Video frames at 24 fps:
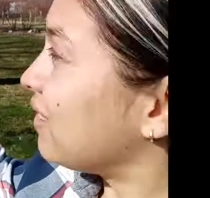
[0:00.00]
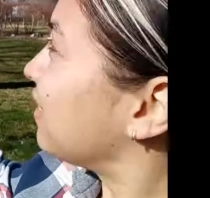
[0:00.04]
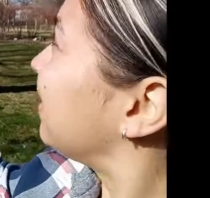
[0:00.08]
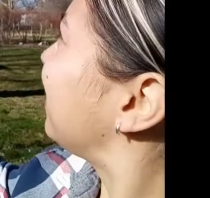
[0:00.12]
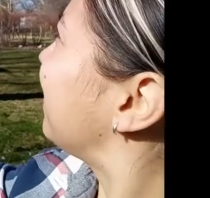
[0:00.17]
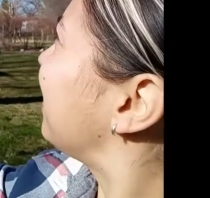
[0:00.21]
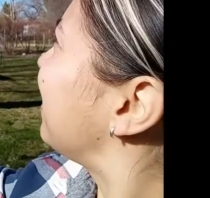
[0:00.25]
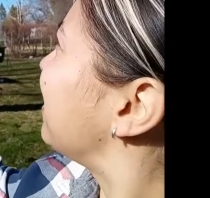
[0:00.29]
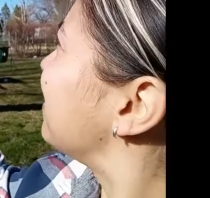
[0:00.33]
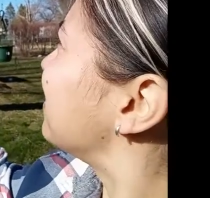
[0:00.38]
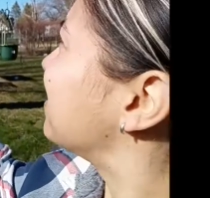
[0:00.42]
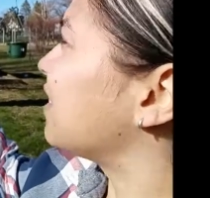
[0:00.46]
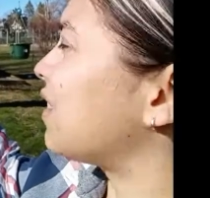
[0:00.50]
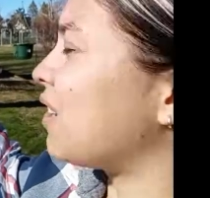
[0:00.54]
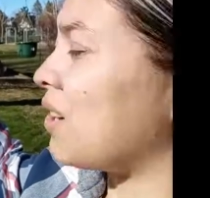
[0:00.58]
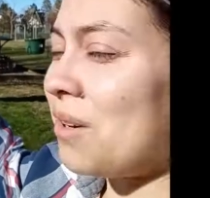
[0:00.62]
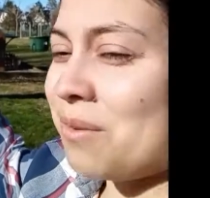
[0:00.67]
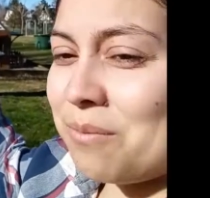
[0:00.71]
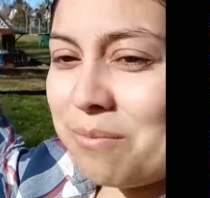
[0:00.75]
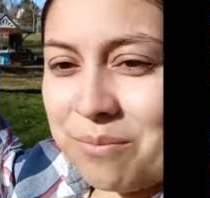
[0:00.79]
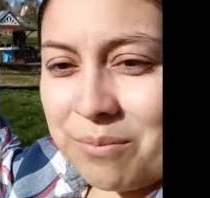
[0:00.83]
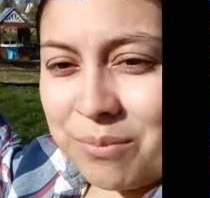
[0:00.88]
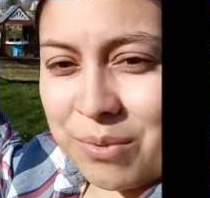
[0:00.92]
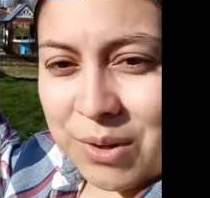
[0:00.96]
These
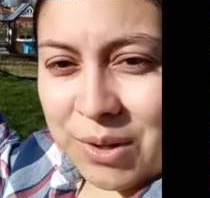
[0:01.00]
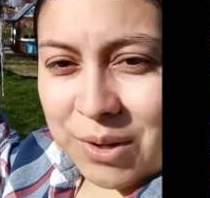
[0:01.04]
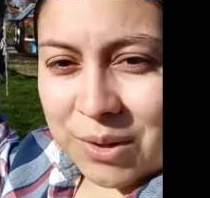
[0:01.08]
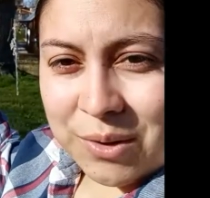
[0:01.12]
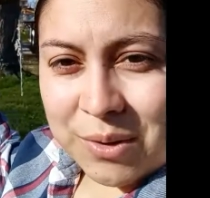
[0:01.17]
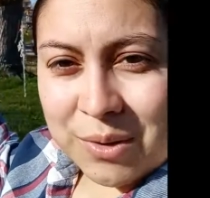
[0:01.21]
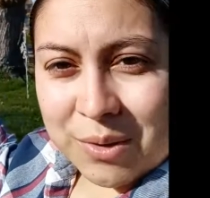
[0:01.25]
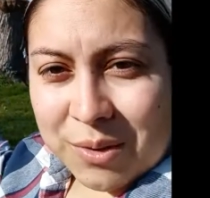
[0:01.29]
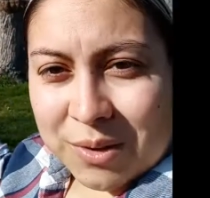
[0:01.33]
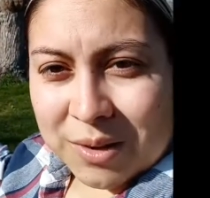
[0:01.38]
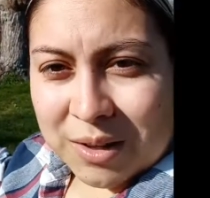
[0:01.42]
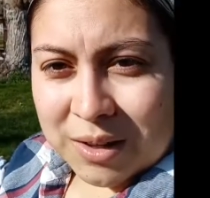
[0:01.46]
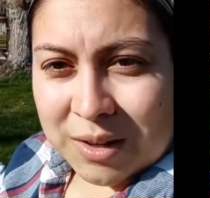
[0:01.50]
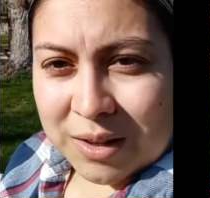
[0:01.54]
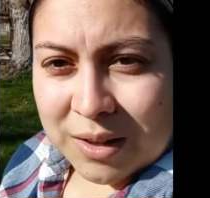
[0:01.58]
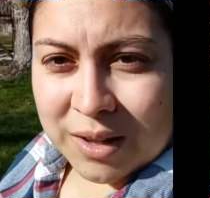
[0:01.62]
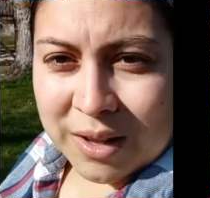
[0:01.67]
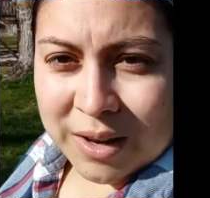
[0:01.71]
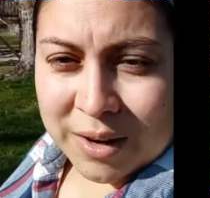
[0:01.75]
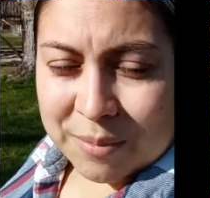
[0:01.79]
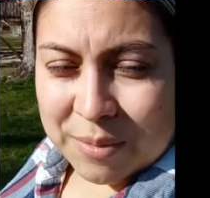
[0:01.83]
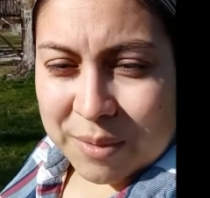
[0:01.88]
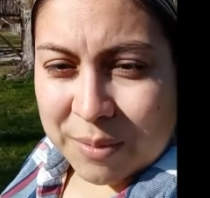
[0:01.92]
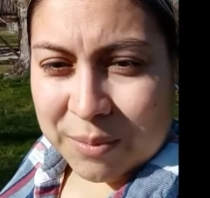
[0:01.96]
are pretty cool. A
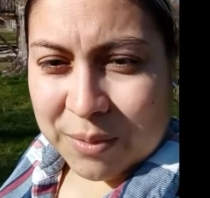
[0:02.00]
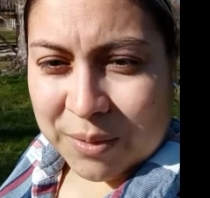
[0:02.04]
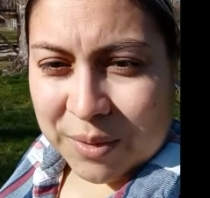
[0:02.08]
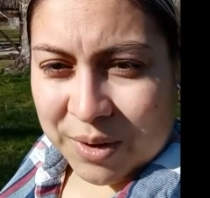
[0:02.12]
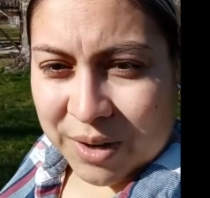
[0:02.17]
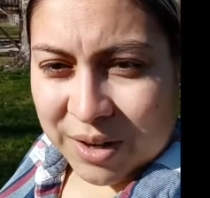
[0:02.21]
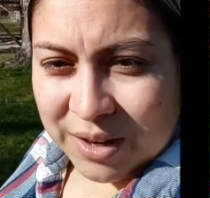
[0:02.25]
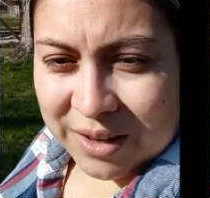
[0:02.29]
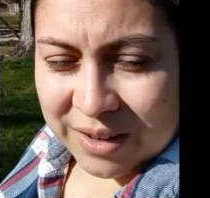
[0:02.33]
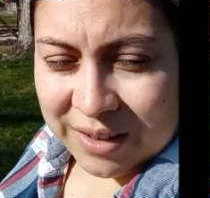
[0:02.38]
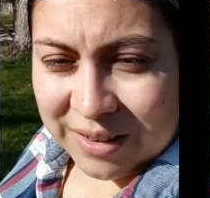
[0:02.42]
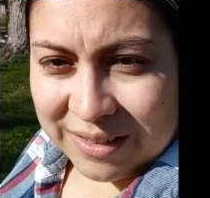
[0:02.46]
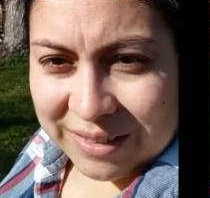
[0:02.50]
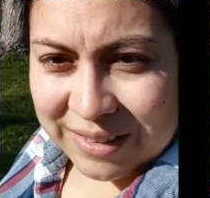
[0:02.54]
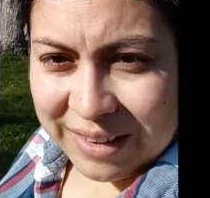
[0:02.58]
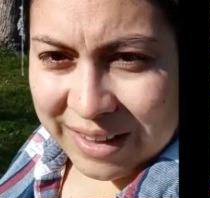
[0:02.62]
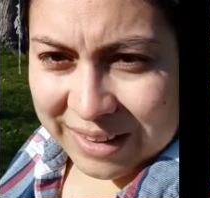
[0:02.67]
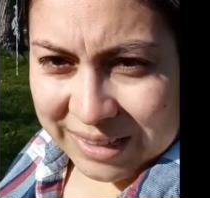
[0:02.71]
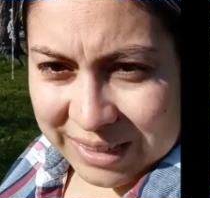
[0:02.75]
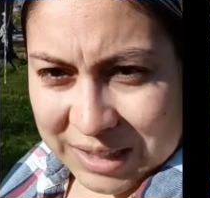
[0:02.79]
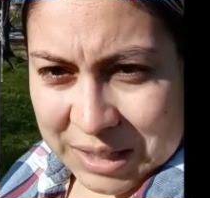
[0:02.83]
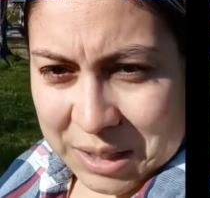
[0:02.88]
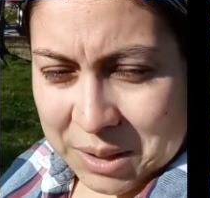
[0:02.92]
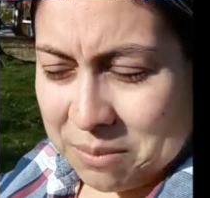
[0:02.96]
lot of people
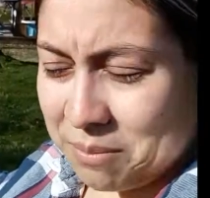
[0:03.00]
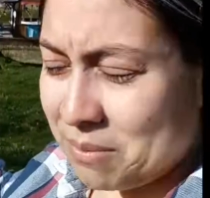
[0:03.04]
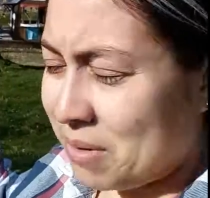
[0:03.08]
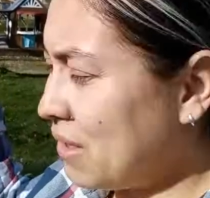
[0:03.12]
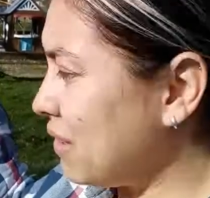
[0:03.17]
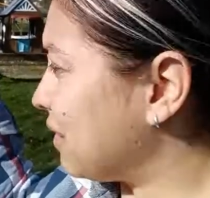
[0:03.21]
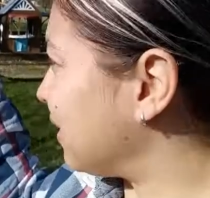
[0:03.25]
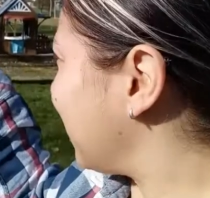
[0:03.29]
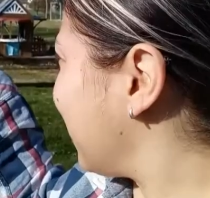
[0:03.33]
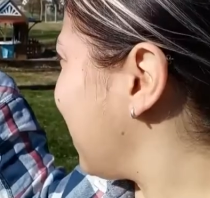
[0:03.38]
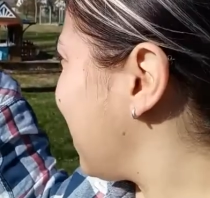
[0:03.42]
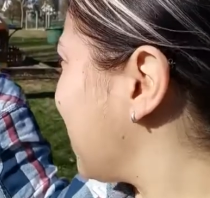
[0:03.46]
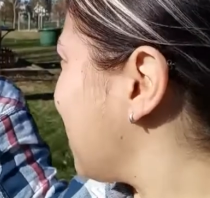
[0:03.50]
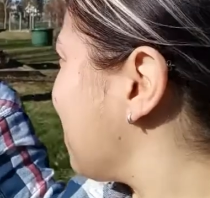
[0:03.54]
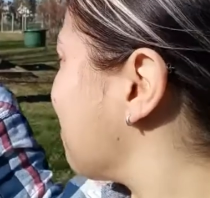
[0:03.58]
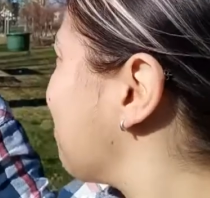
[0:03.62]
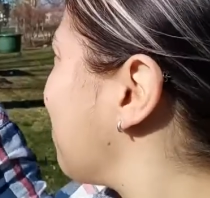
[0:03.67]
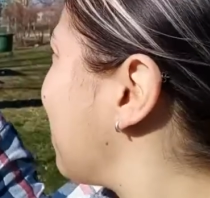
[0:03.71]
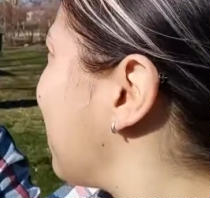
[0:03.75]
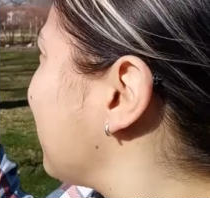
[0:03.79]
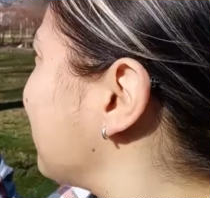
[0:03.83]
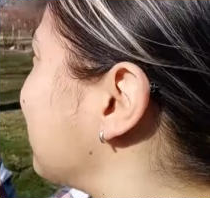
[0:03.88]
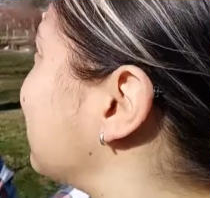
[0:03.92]
like them. The hanging pots